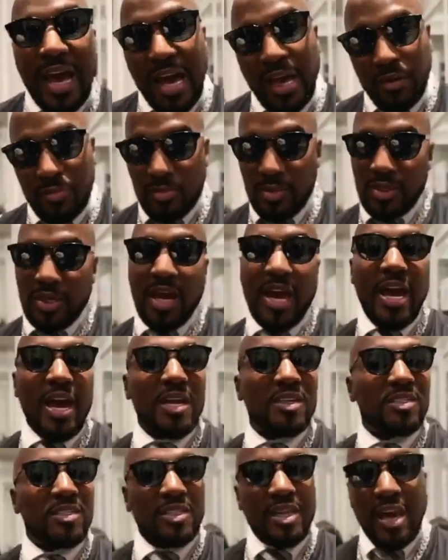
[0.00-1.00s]

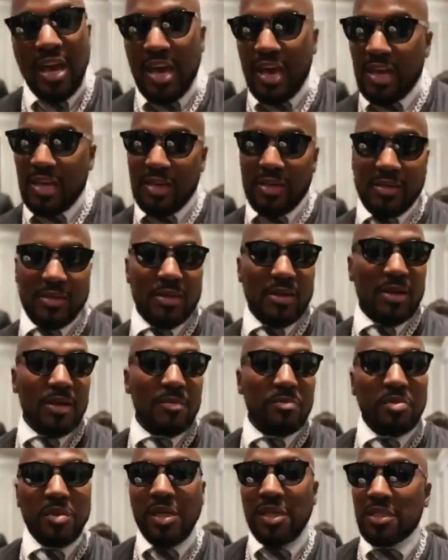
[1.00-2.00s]
situation, and he
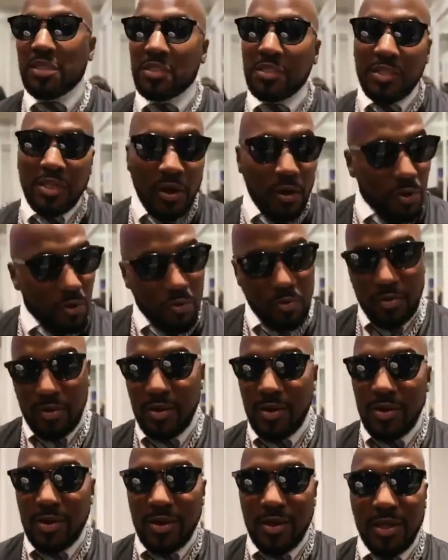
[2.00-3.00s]
definitely made a
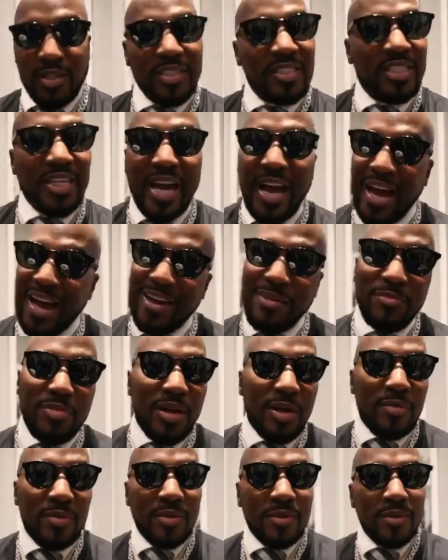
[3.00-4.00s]
diss track really
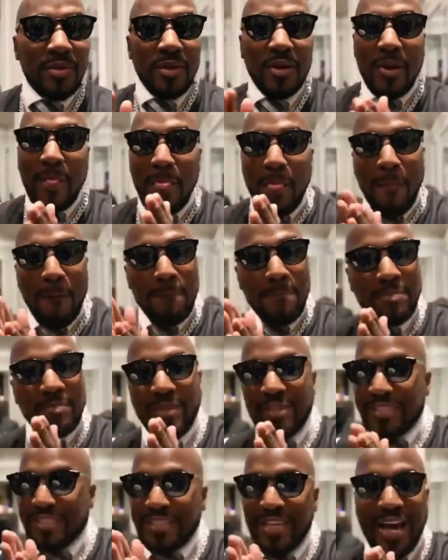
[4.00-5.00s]
quick. But, you
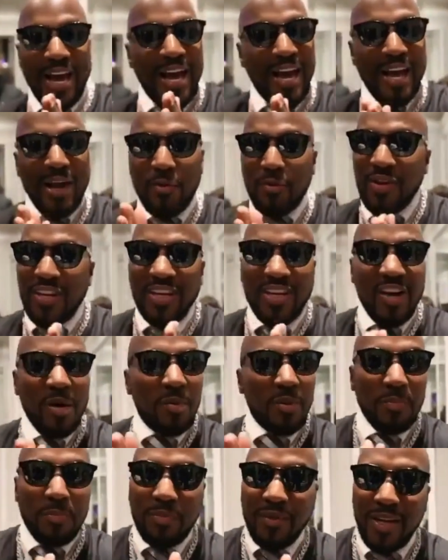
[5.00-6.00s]
know, are you rocking with
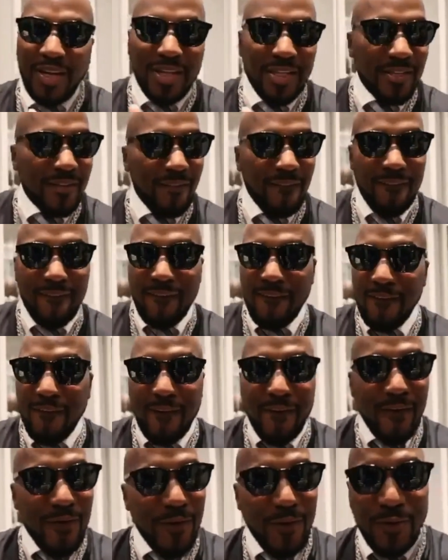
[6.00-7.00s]
that Jeezy diss
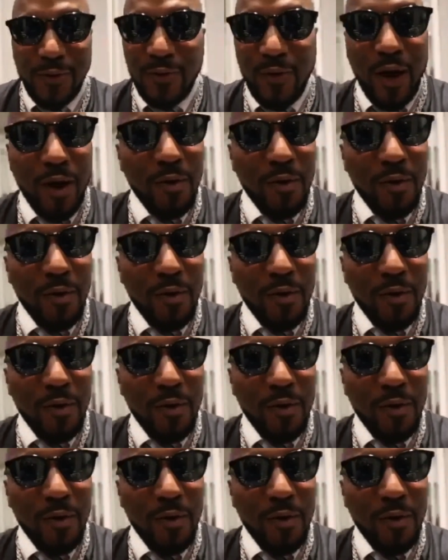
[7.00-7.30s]
track, or do you